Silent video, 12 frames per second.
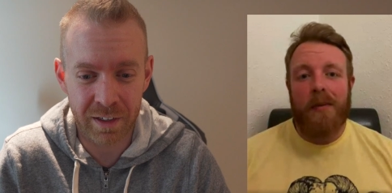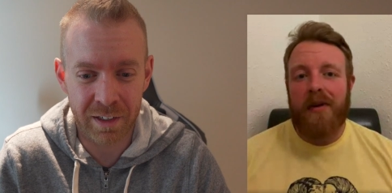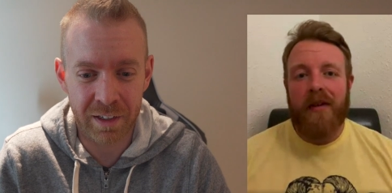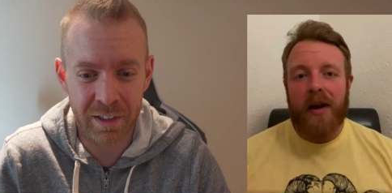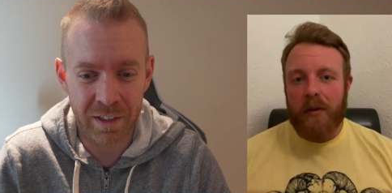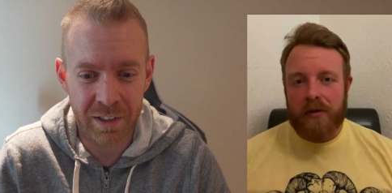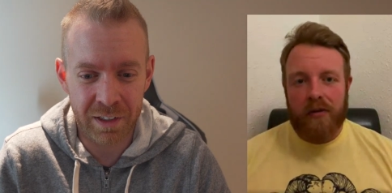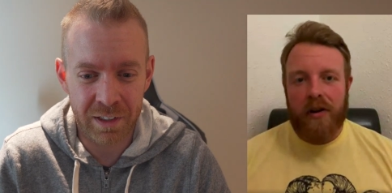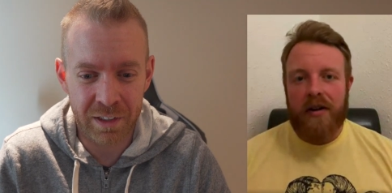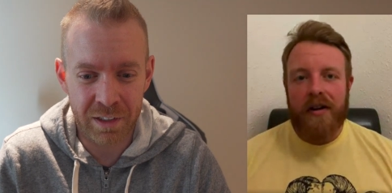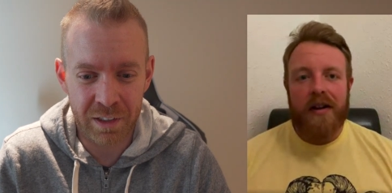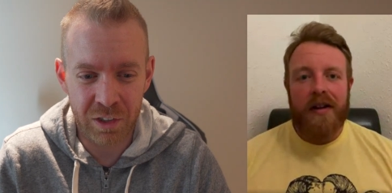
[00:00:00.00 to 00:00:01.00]
Speaker 1: hour
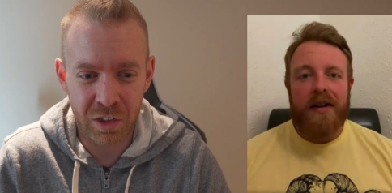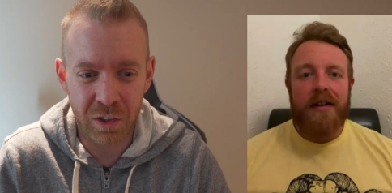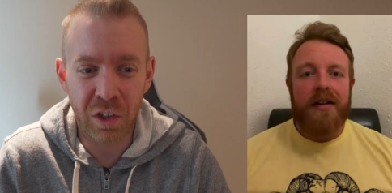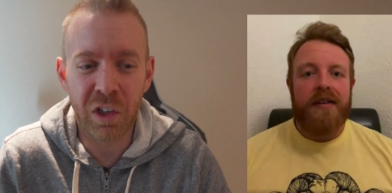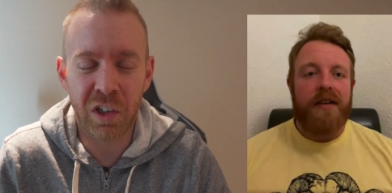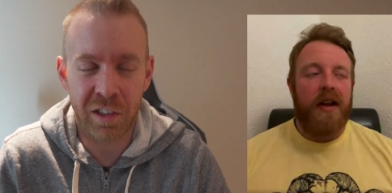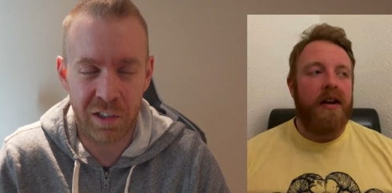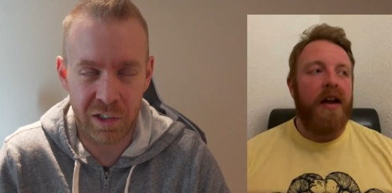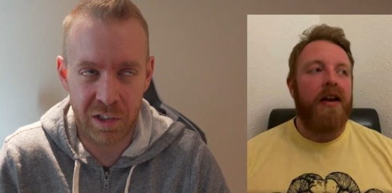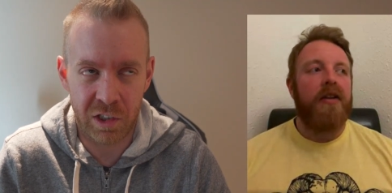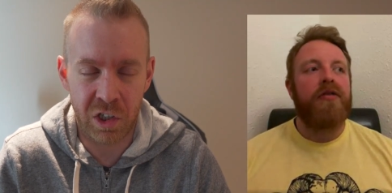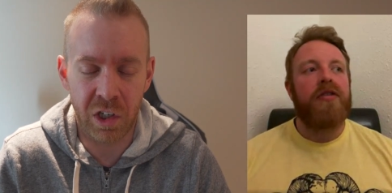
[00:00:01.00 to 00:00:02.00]
run. So
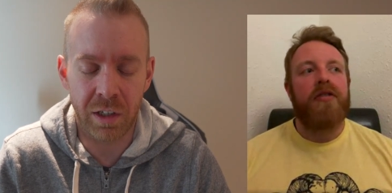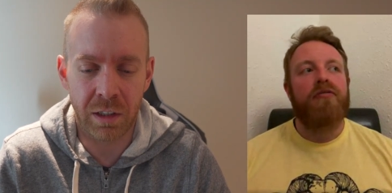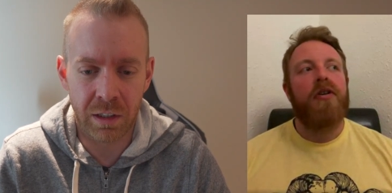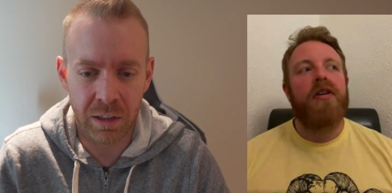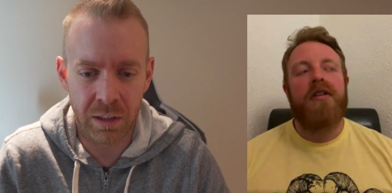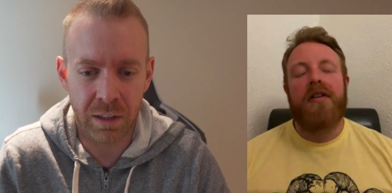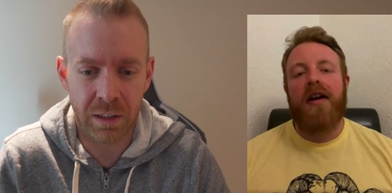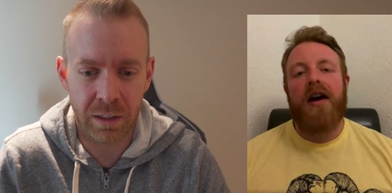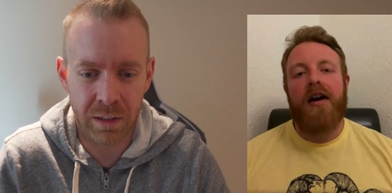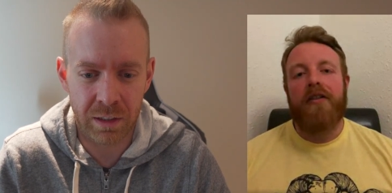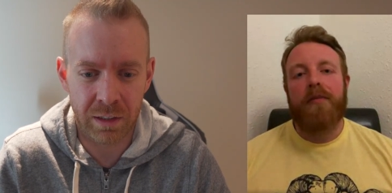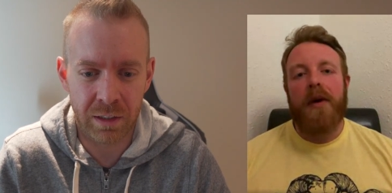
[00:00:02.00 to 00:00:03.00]
yeah, Good. to run a
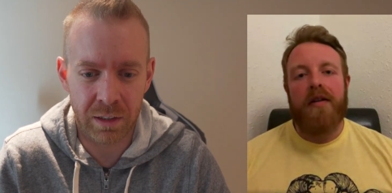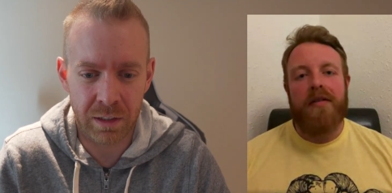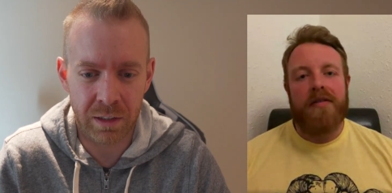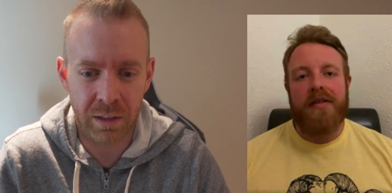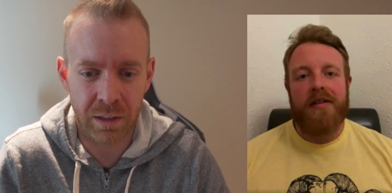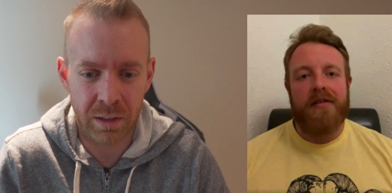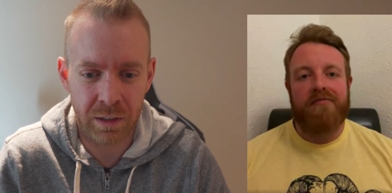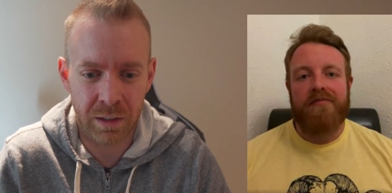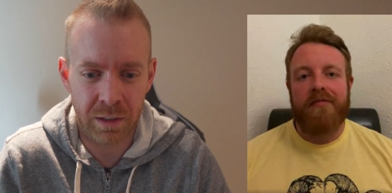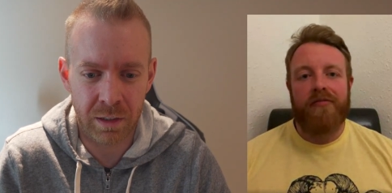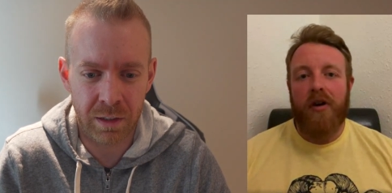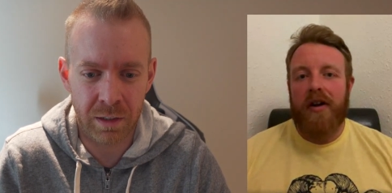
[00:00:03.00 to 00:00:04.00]
half marathon
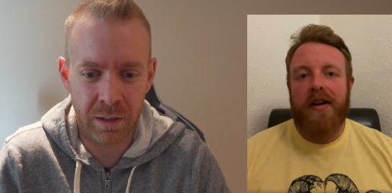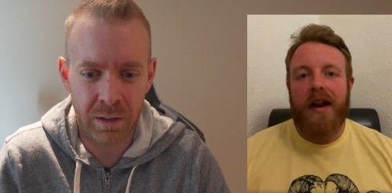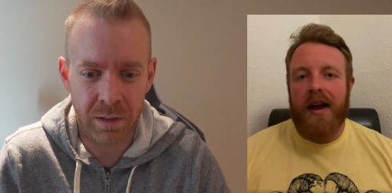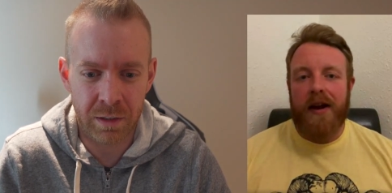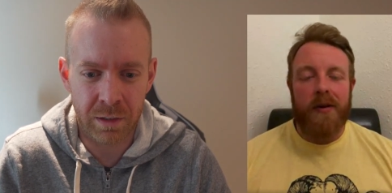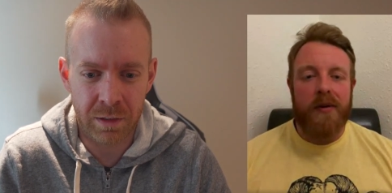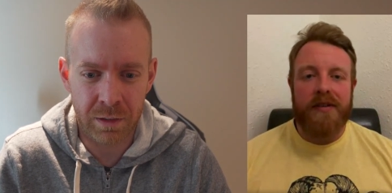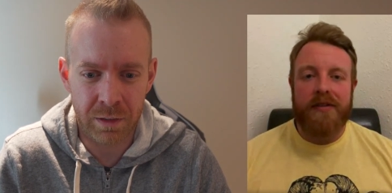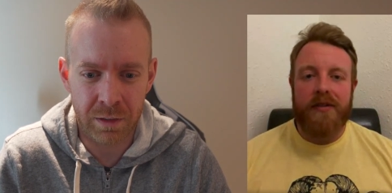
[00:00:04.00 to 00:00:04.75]
right now is